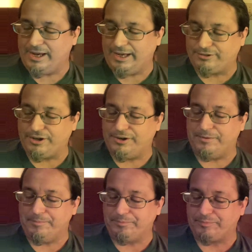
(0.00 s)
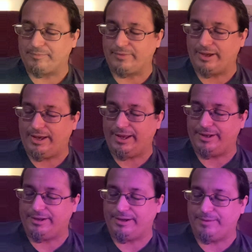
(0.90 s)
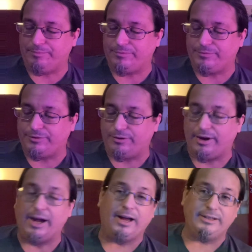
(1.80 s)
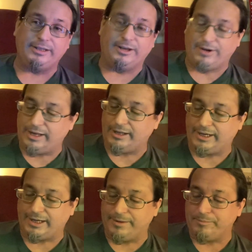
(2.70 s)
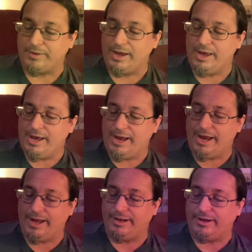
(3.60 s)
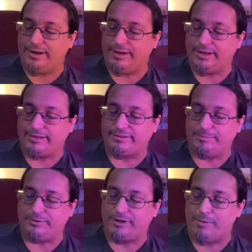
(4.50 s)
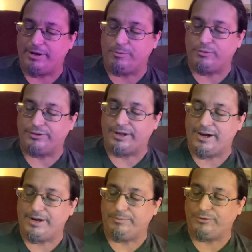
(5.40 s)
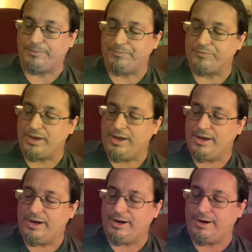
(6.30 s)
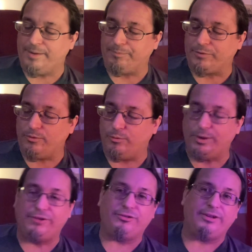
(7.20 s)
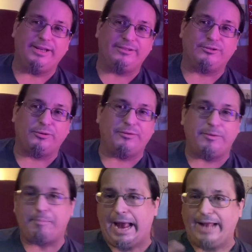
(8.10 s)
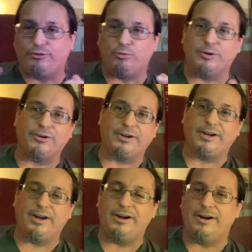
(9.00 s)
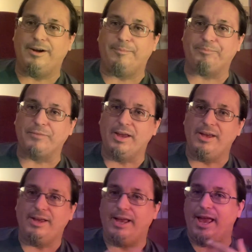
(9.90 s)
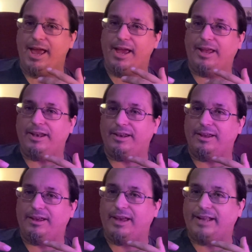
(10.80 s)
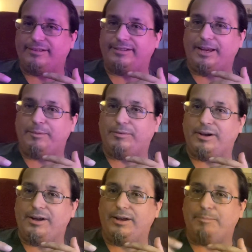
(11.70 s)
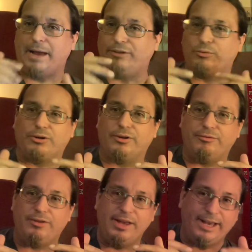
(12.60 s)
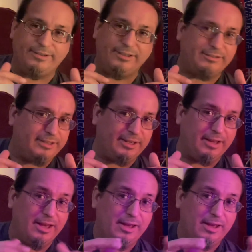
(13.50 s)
good, and so I like it. And next up is "How Many More Times," which is sort of a patchwork, and at the same time a patchwork of existing